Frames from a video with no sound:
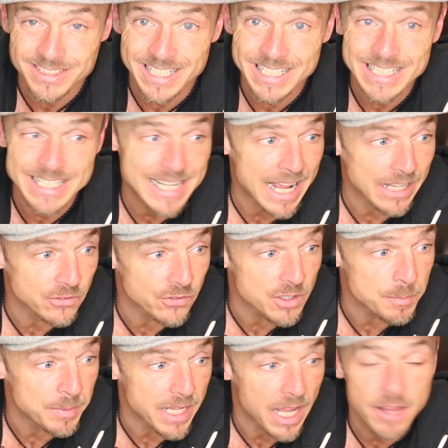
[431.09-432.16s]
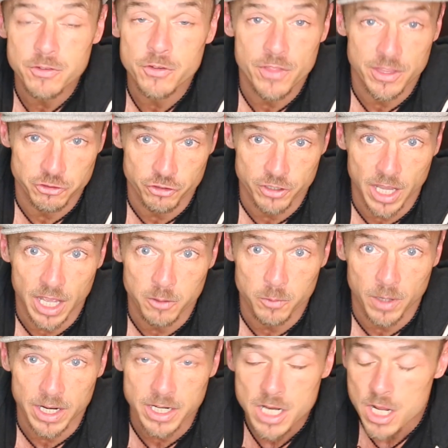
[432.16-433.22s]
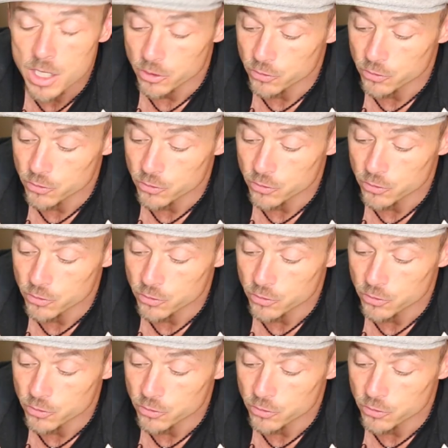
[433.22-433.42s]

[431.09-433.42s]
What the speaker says: any nasty behavior that you get, right?